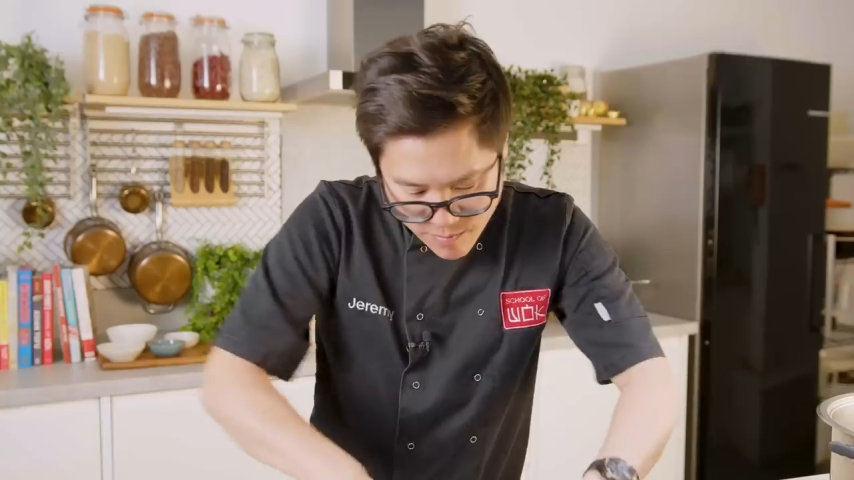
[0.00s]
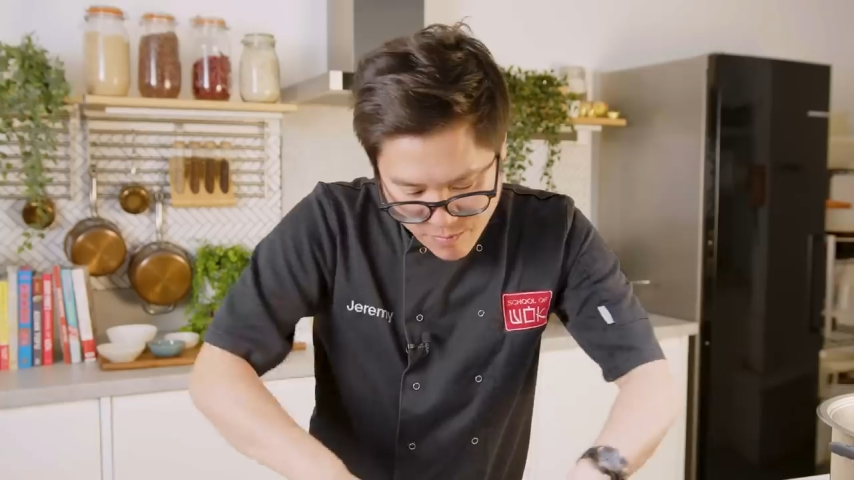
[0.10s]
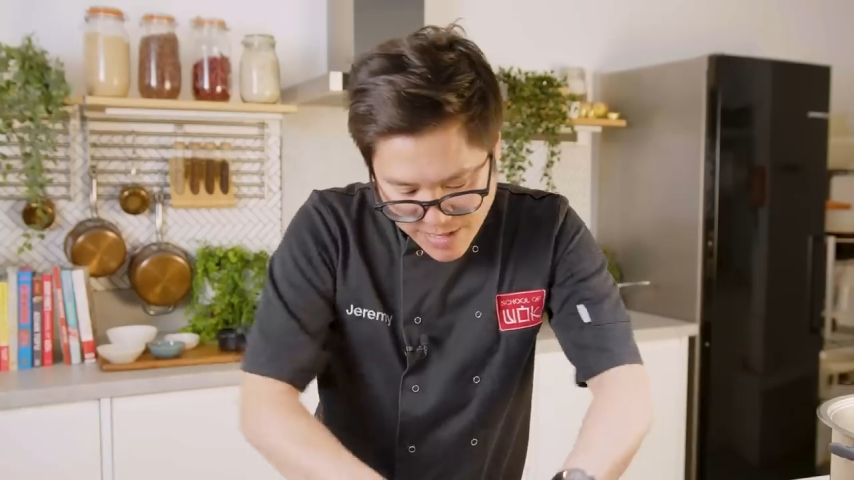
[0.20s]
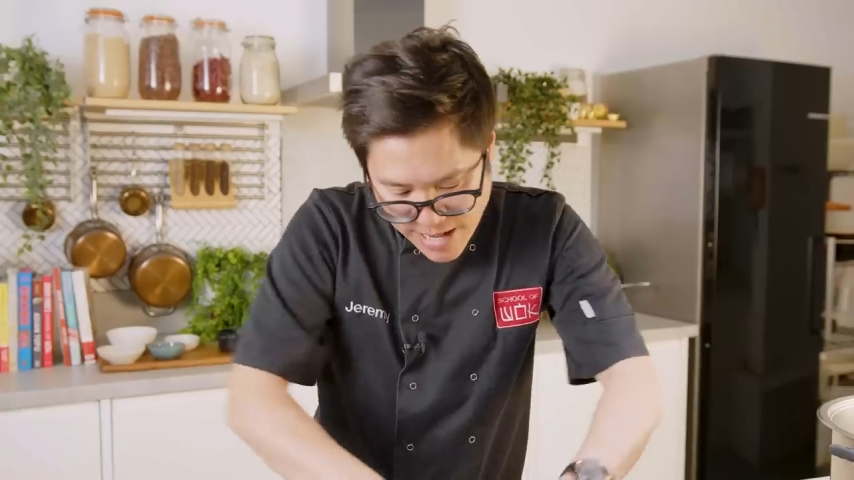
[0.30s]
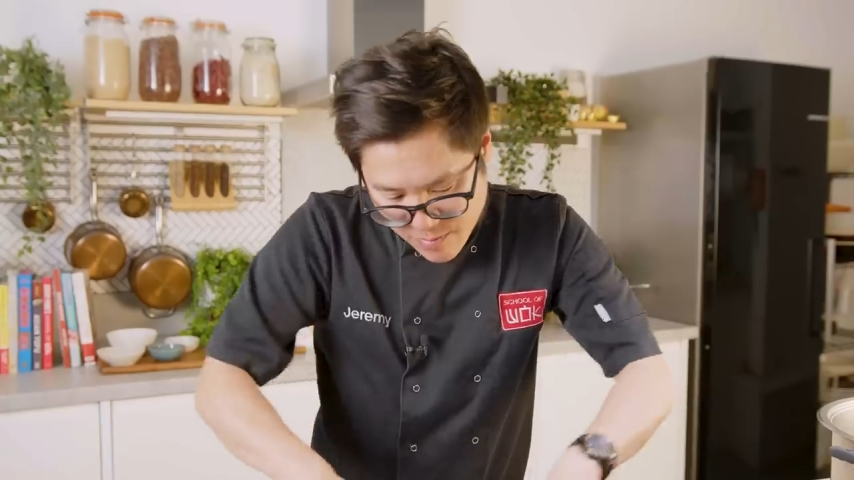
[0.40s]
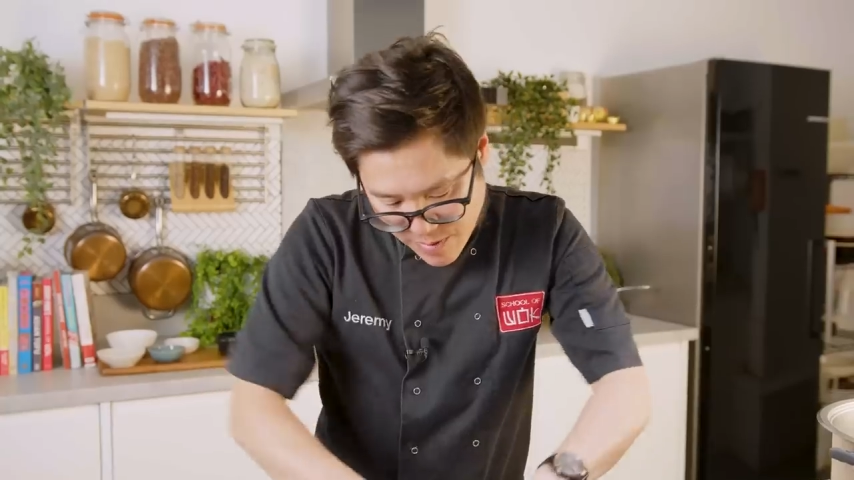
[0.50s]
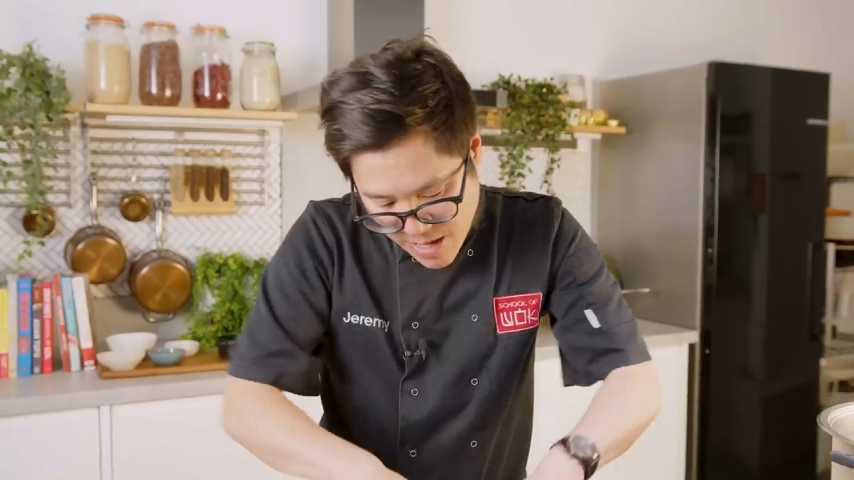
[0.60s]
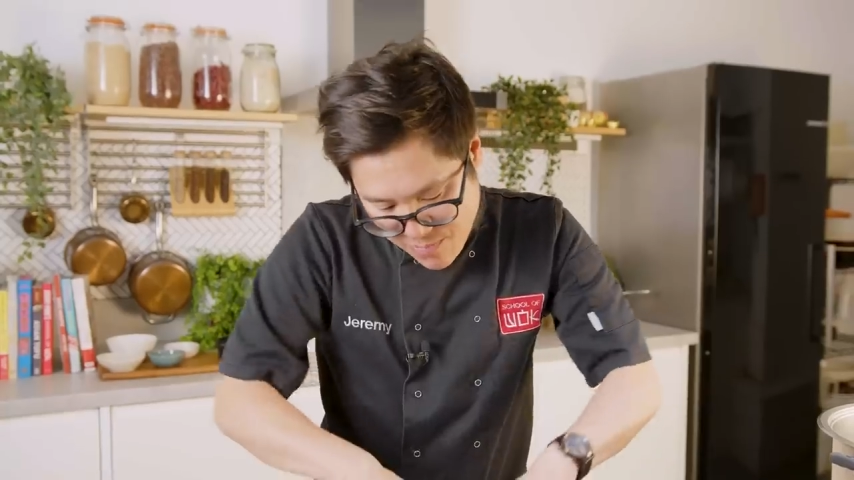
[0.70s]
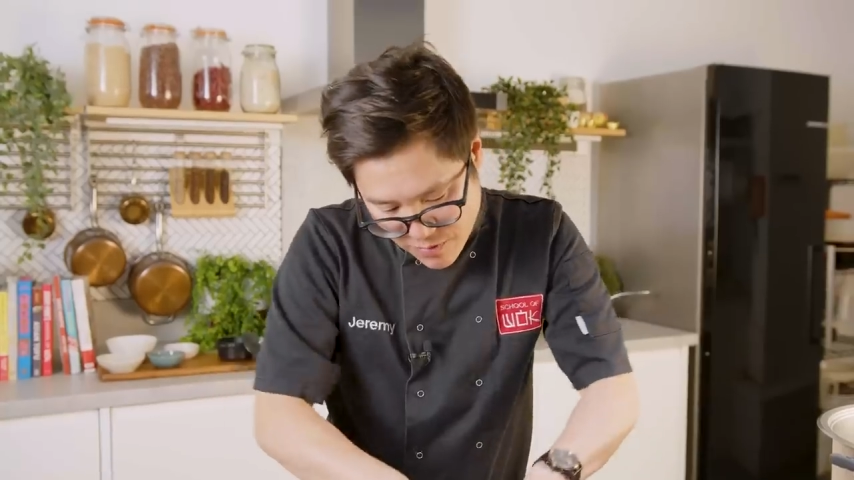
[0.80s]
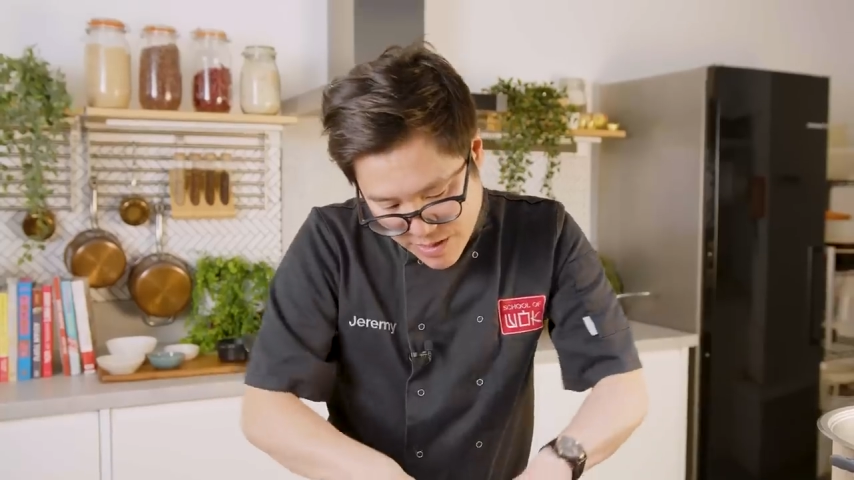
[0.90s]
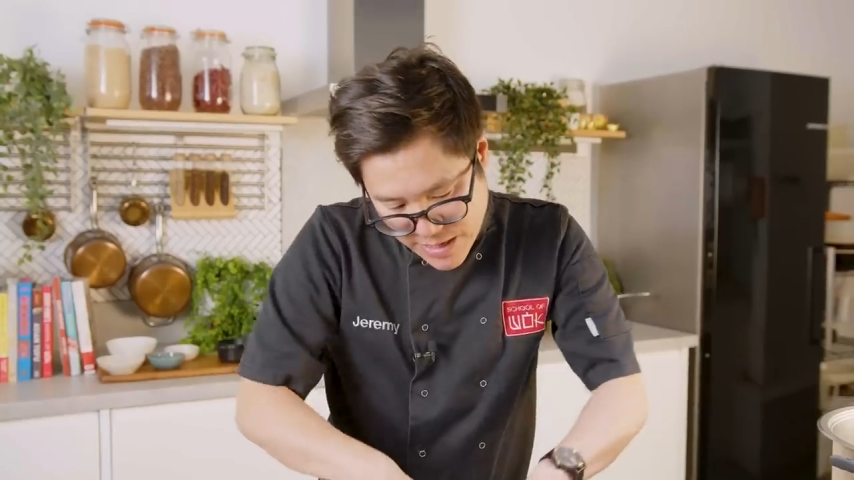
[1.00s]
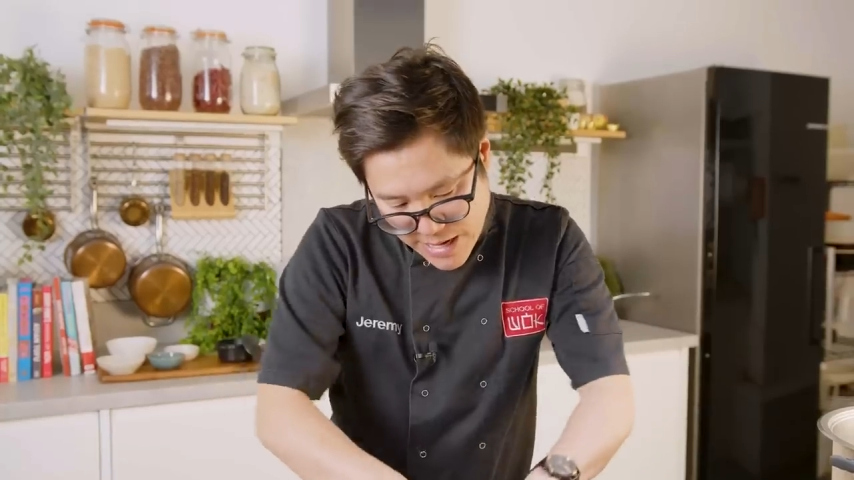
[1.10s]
The black pepper in